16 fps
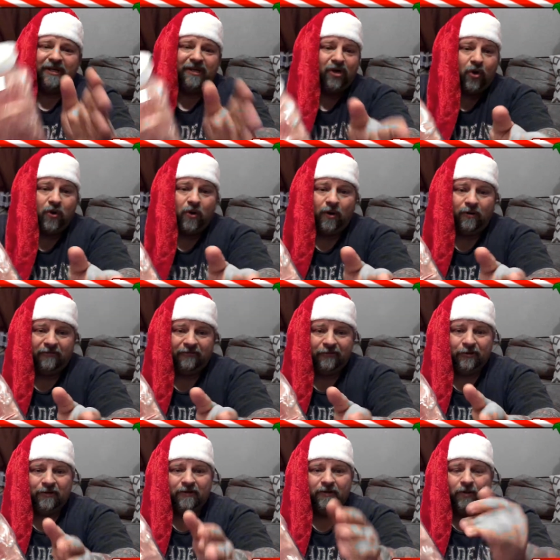can go
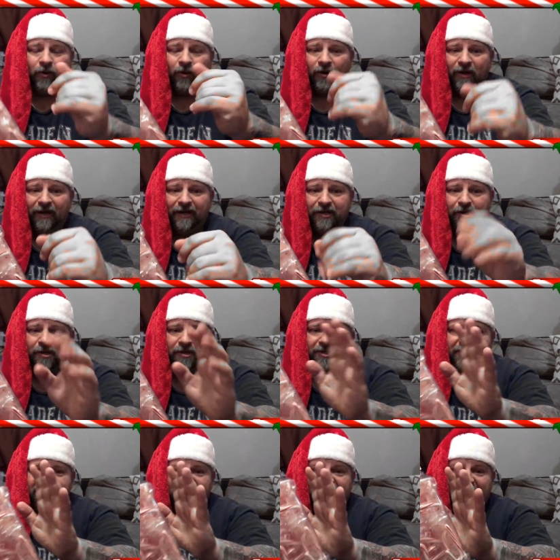over or under,
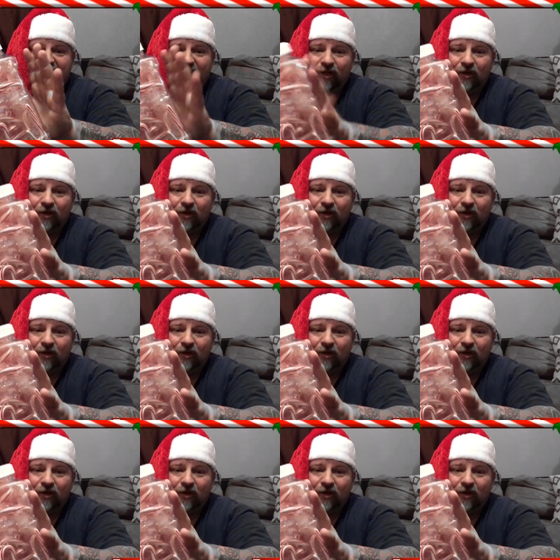just the